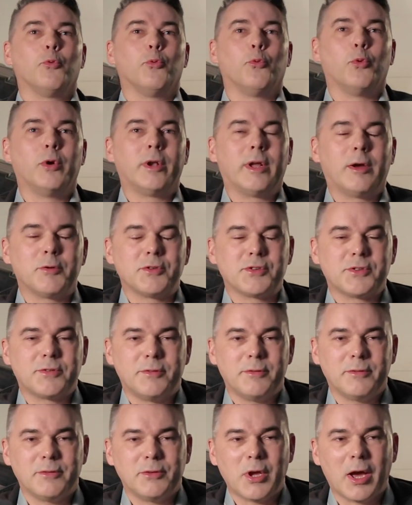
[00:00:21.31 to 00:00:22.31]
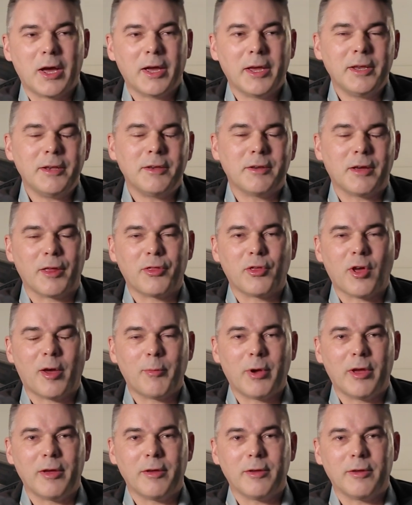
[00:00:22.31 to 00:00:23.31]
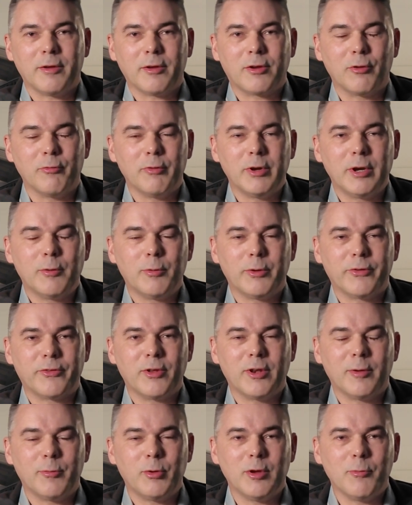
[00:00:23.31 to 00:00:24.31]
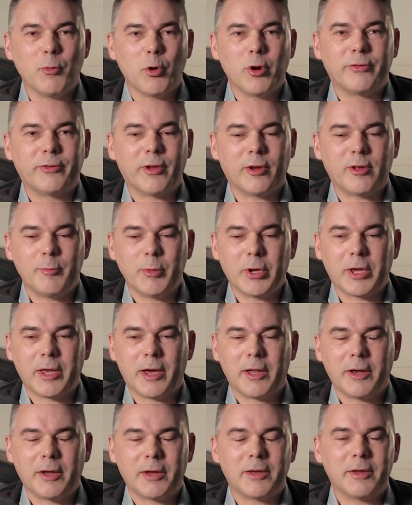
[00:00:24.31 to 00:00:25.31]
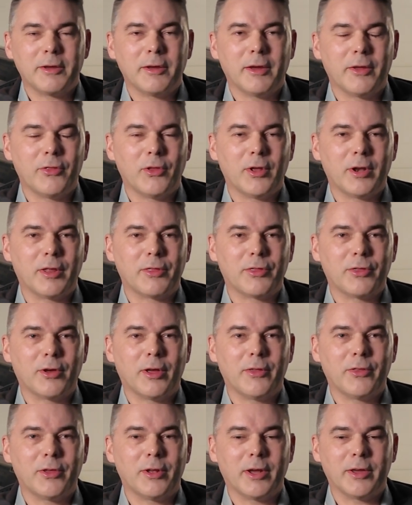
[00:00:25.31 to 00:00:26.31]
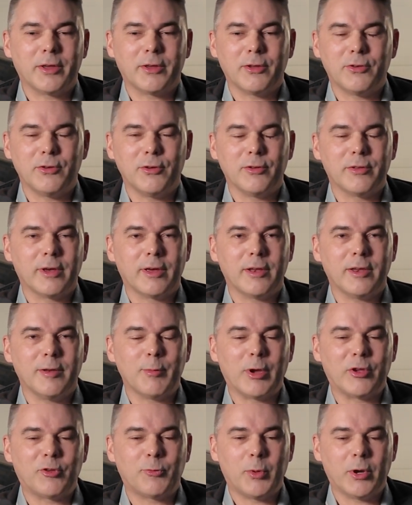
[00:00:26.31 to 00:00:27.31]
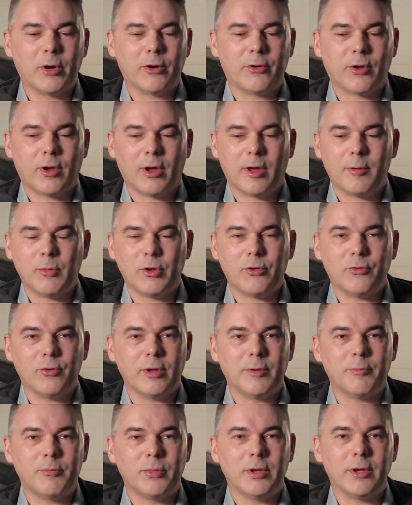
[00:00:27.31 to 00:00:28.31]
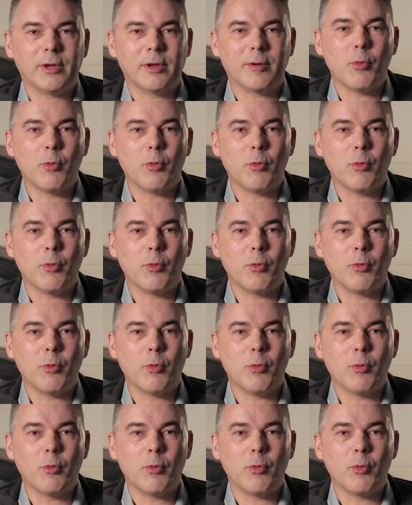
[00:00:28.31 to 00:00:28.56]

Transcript: When I was 9, I thought my career was going to be a motorcycle mechanic, and that I thought that I could do that in my spare time between being